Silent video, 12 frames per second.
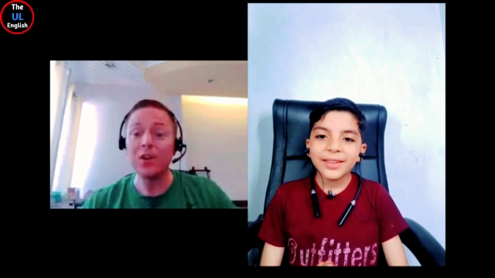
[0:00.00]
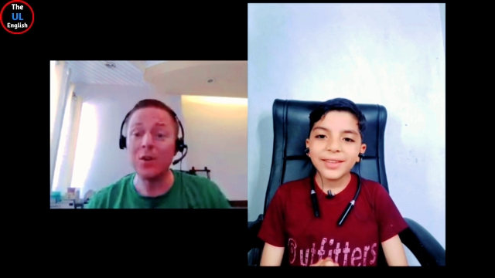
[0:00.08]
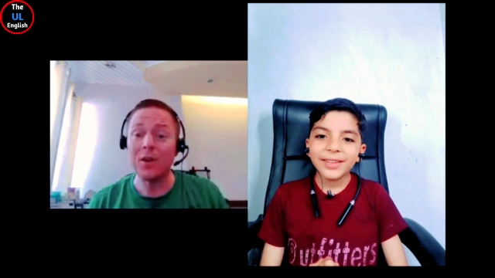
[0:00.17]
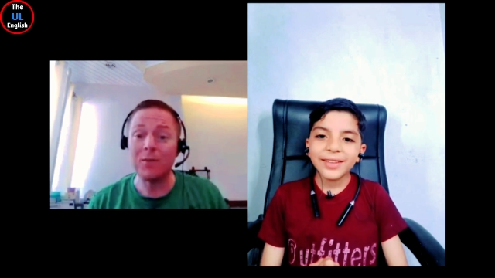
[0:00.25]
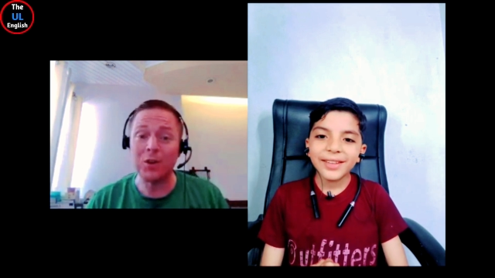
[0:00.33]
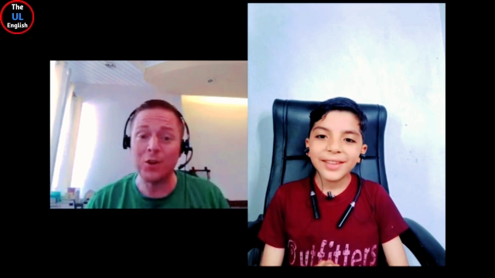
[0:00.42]

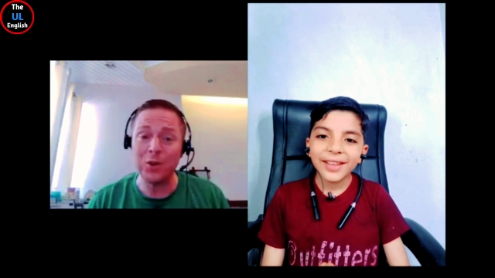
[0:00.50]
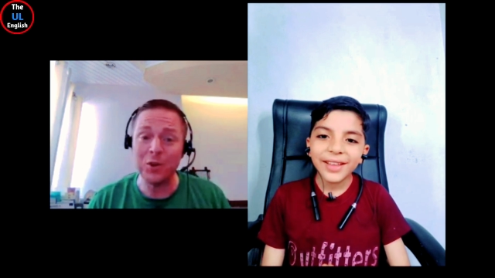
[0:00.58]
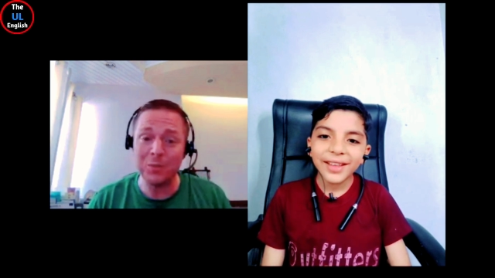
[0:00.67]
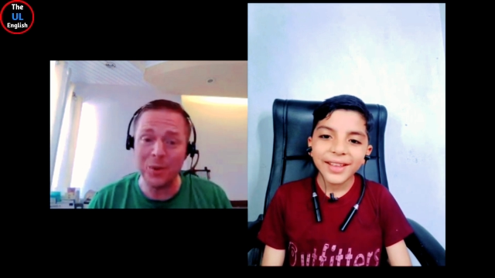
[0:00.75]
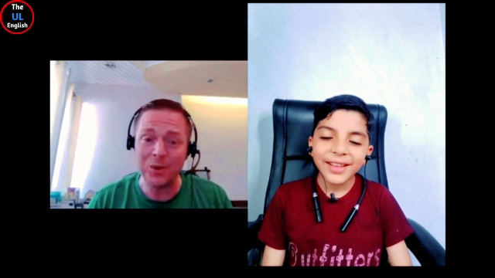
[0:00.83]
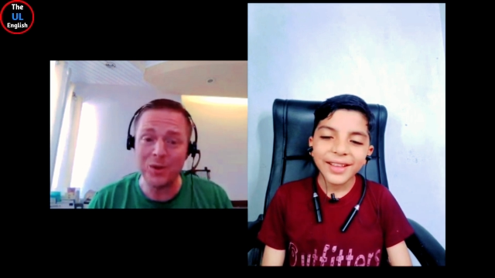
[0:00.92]
Speaker 1: You have a
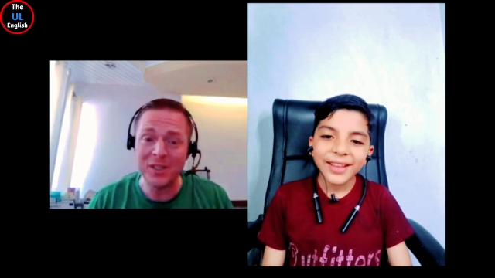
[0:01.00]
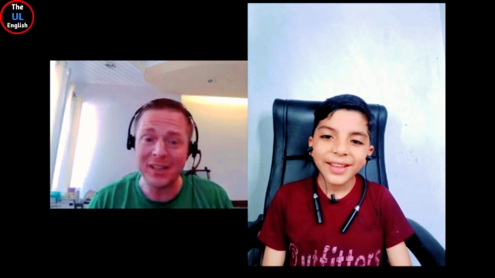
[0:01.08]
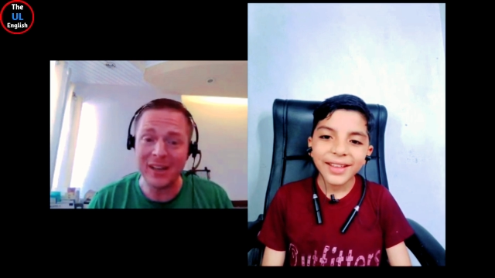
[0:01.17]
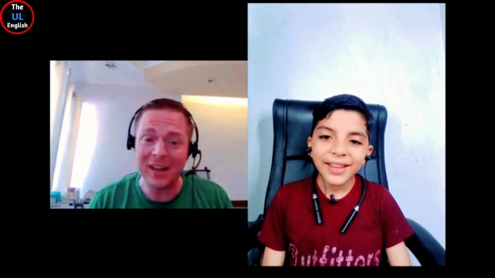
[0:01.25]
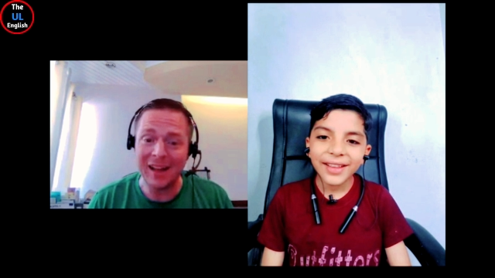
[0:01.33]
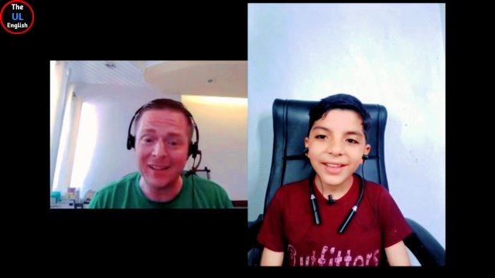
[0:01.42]
good
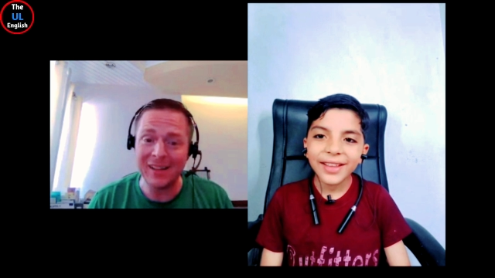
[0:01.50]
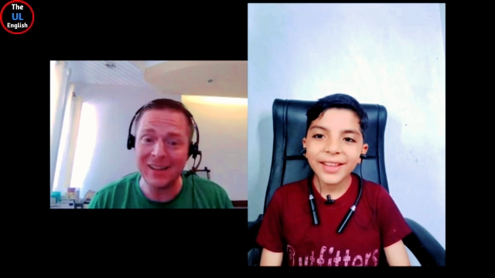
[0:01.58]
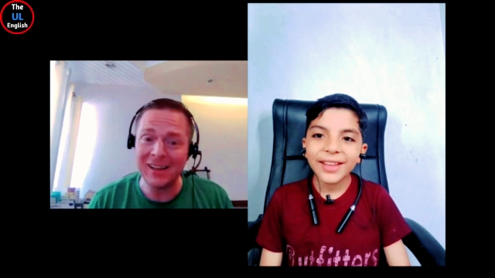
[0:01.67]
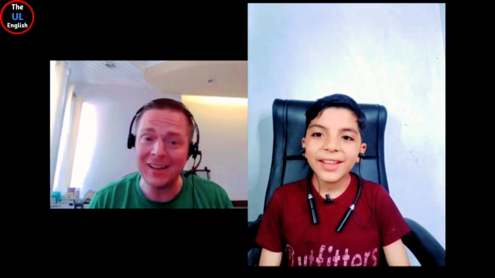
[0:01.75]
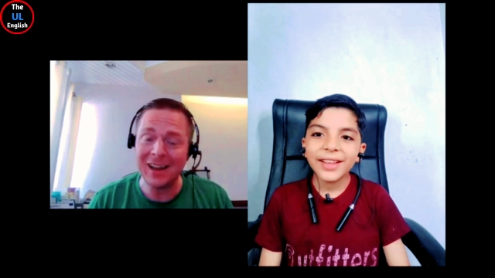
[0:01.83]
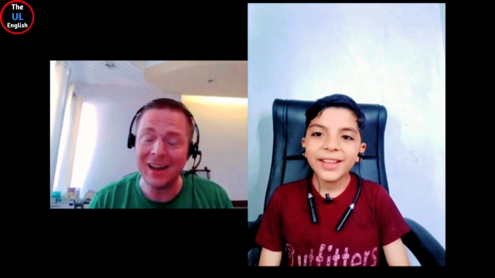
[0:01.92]

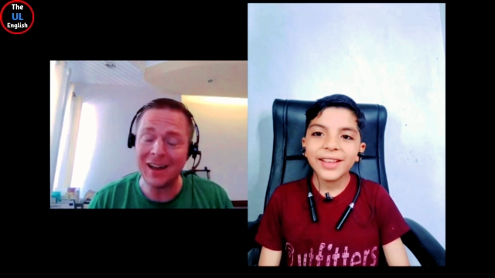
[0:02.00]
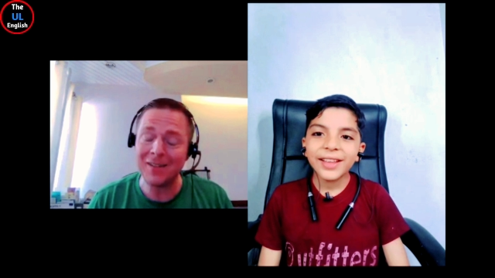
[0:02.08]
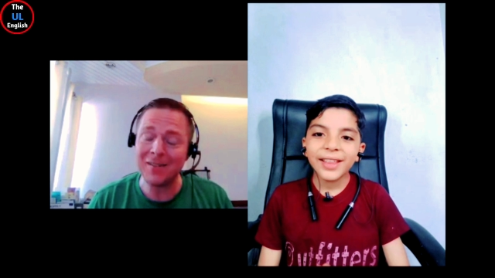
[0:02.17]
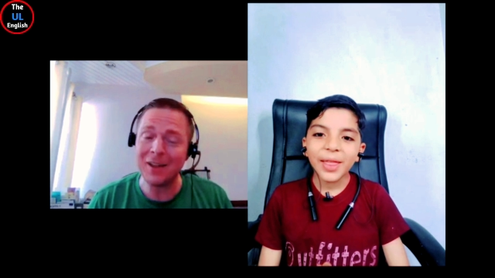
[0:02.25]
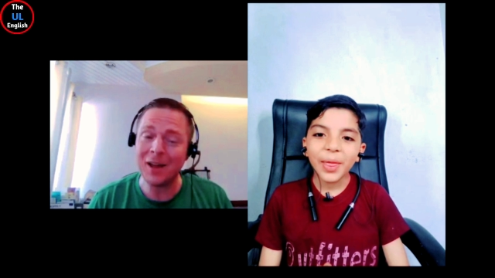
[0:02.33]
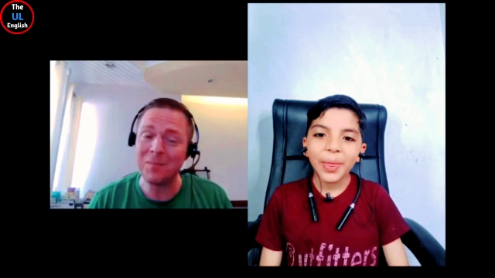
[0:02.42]
personality.
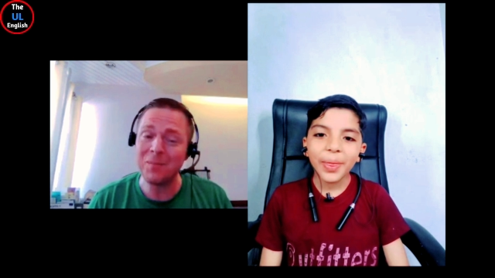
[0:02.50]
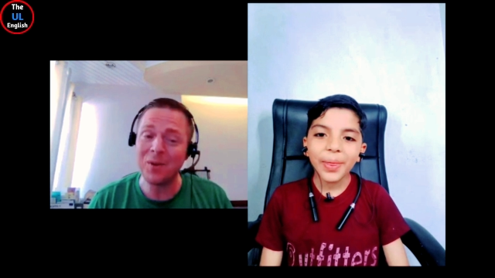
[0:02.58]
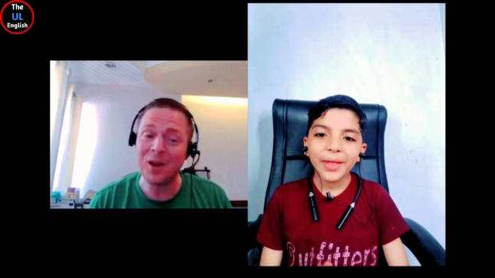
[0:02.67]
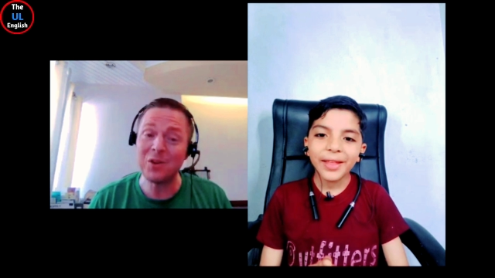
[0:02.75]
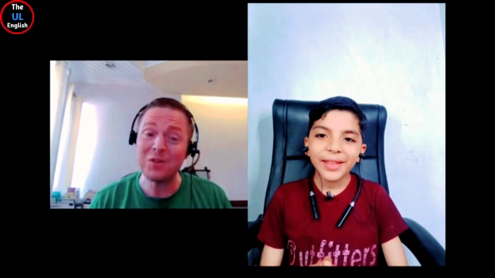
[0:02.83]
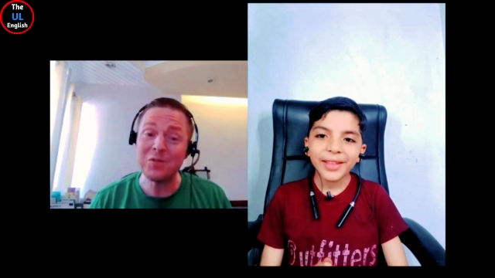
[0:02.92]
Ali, I'm
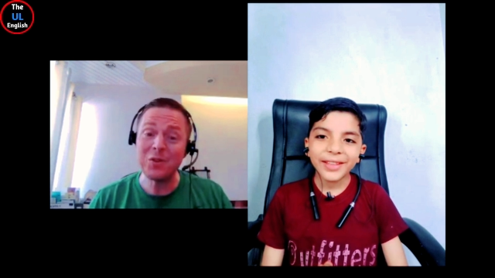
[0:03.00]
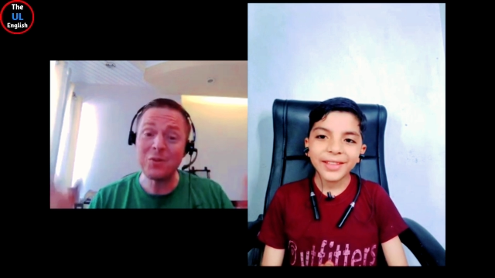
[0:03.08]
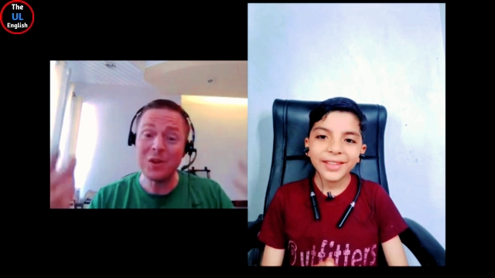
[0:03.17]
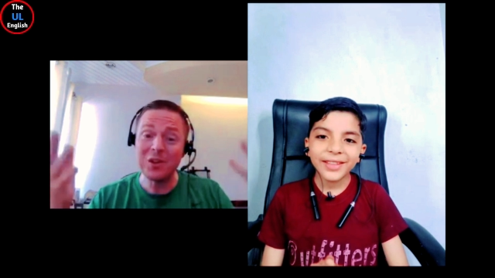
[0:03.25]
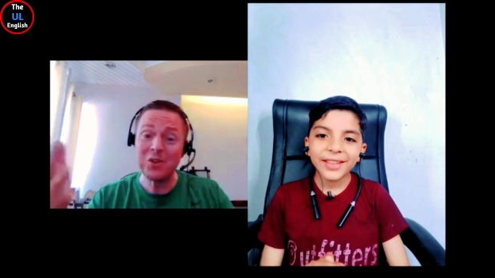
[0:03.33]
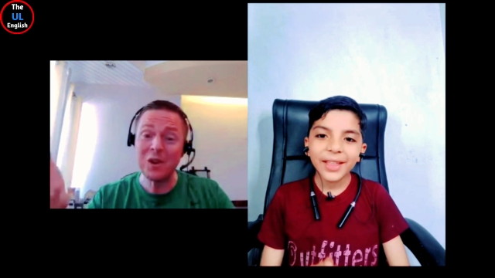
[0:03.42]
proud of
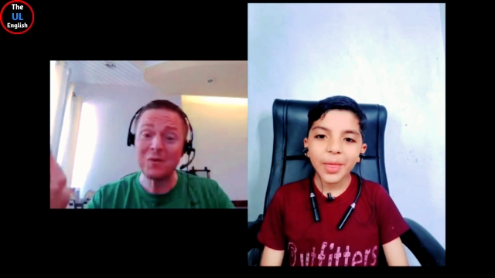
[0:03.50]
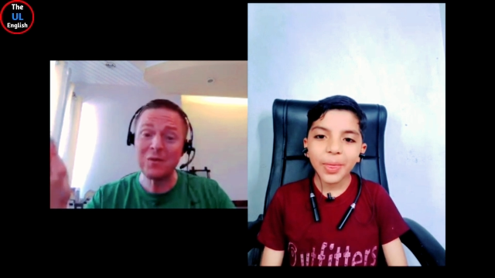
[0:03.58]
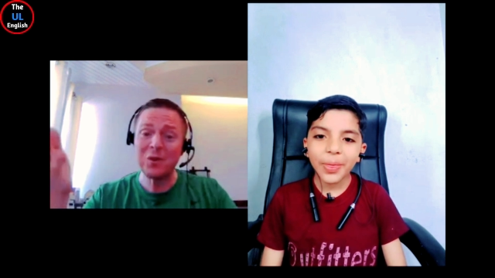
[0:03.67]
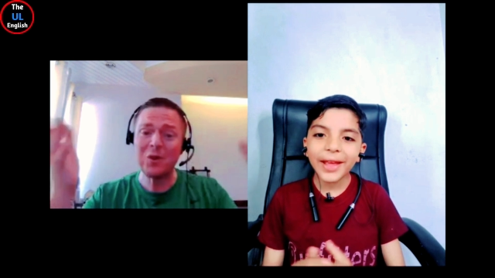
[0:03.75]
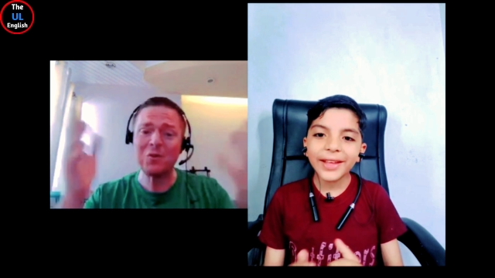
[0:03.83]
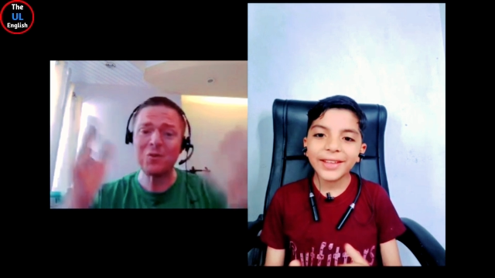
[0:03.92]
you. And you
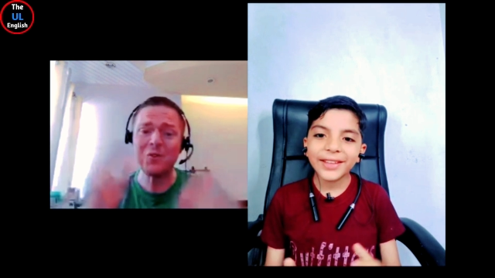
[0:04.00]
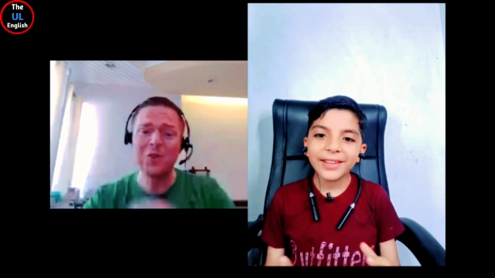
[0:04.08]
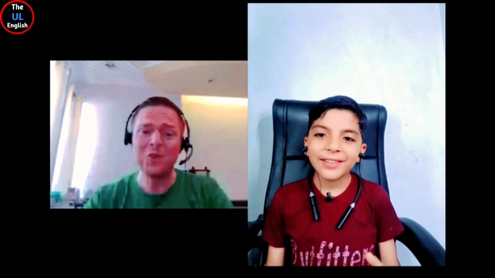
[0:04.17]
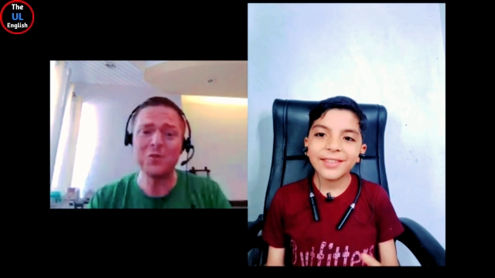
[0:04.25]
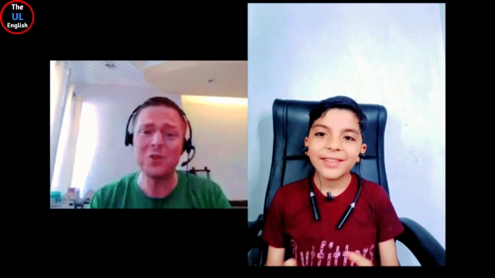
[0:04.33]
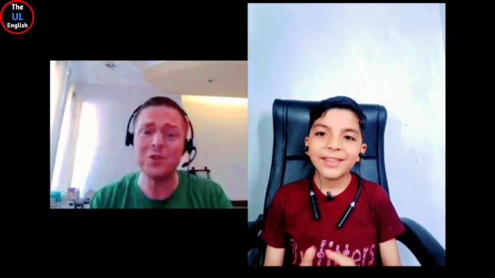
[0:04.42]
have your own
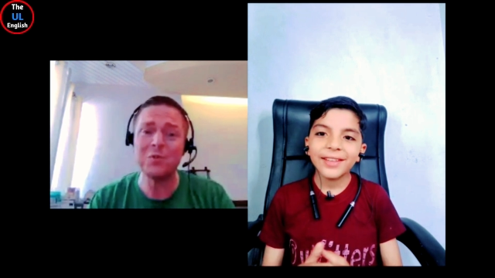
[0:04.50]
Thanks.